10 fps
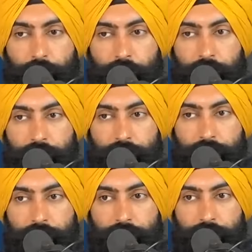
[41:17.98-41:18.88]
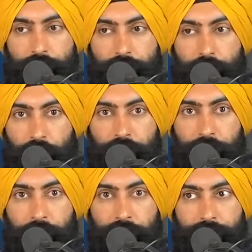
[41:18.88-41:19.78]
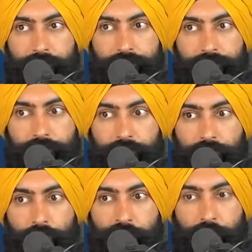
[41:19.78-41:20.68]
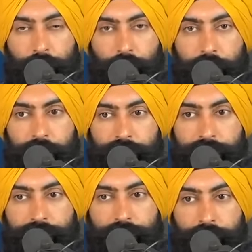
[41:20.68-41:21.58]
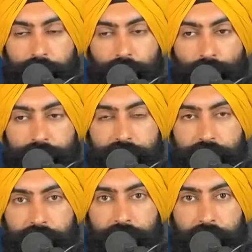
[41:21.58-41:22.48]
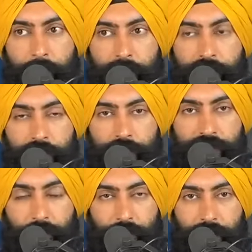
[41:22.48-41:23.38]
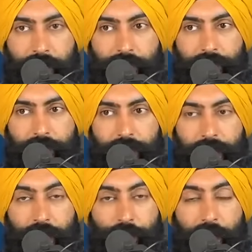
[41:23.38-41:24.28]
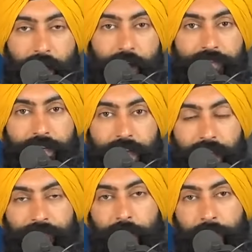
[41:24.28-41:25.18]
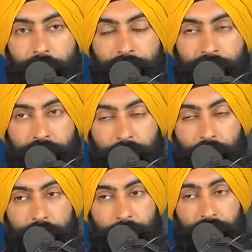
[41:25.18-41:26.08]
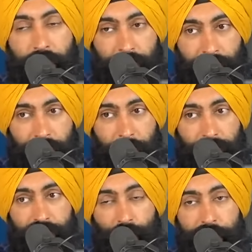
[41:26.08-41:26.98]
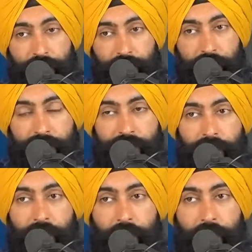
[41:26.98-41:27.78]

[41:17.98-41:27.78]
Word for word: well, you got the money. What's your point of what's your reason to get out of bed and do something now? And you have to have that purpose. And most people start thinking about this way too late